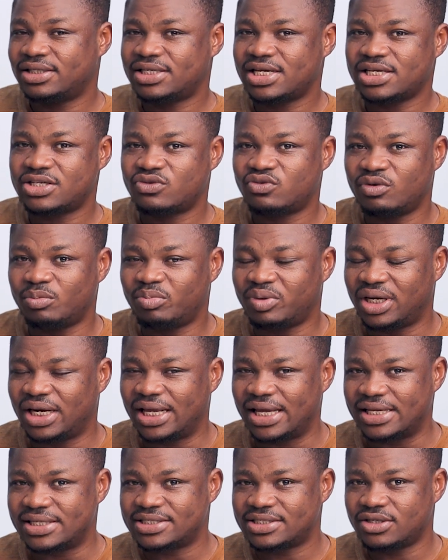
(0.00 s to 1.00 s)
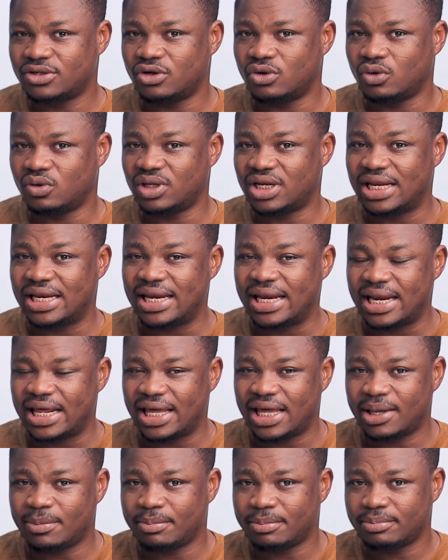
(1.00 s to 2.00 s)
just replace, the
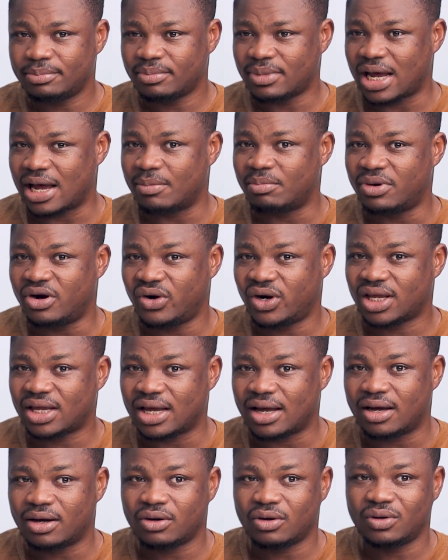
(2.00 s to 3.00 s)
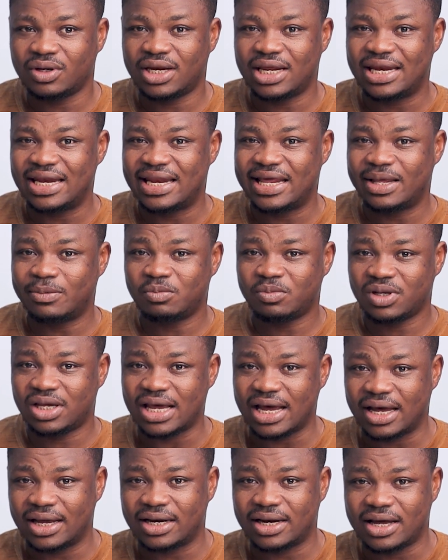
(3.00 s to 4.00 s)
name America or the name
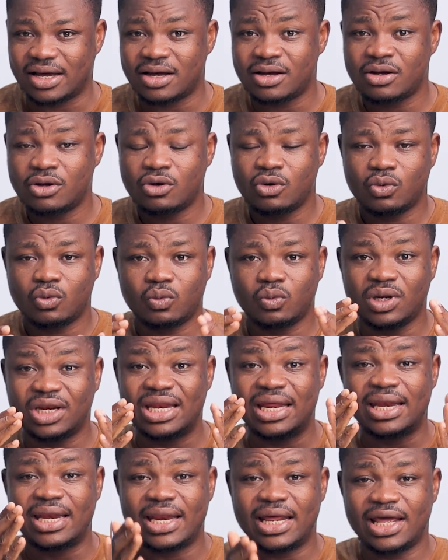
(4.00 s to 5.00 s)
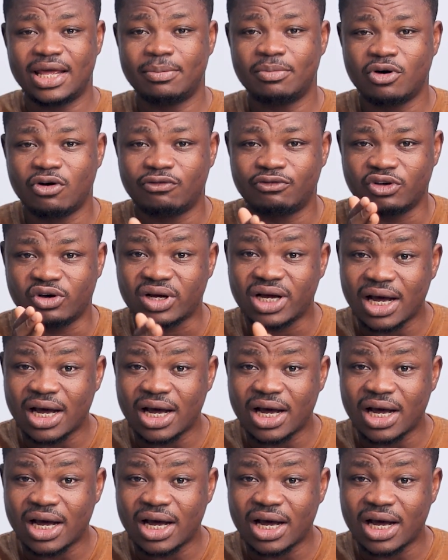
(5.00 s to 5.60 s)
Ghana with the name of your